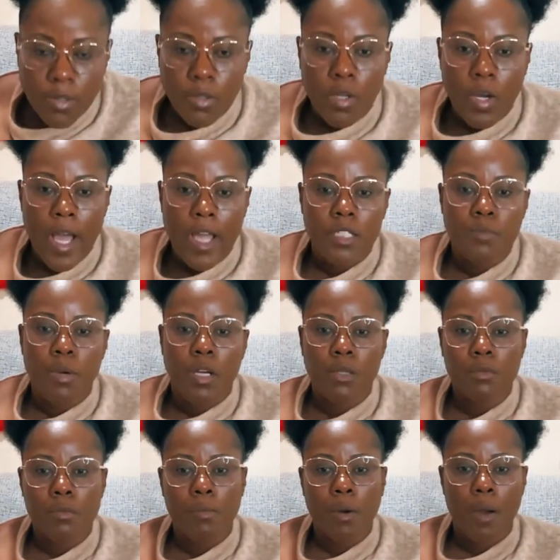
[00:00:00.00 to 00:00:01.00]
you know, as
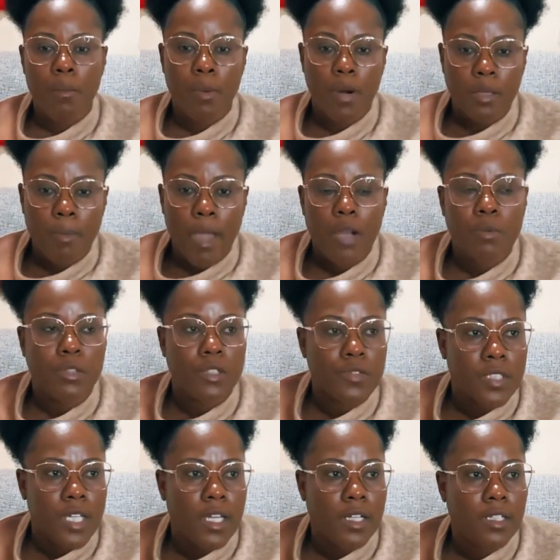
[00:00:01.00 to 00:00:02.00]
Bernie, Bernie Mac
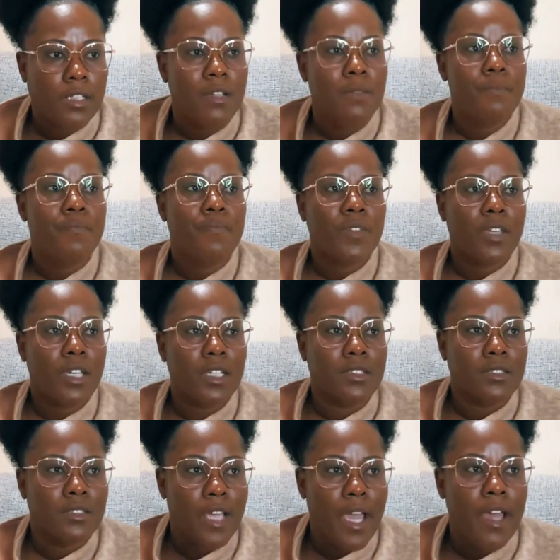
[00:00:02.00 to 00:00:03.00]
would have stated,
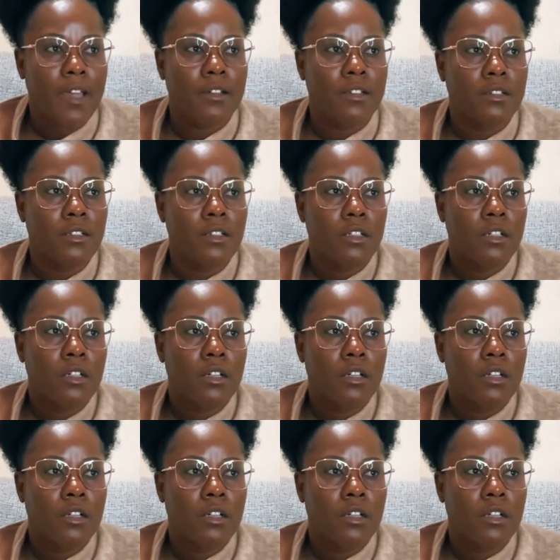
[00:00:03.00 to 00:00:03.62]
is dead,